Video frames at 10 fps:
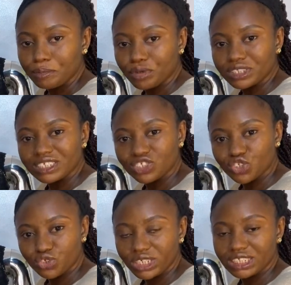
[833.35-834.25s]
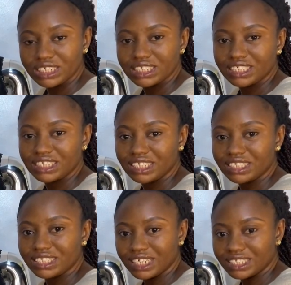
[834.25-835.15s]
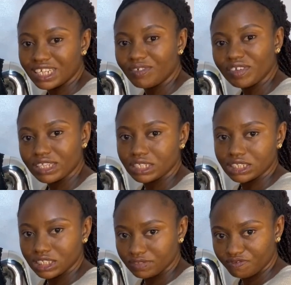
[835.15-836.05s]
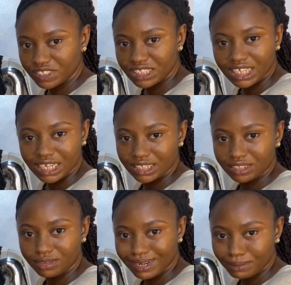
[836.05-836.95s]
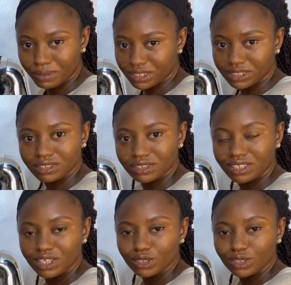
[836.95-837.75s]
but it's trendy these days that everything is fitted and in the right places.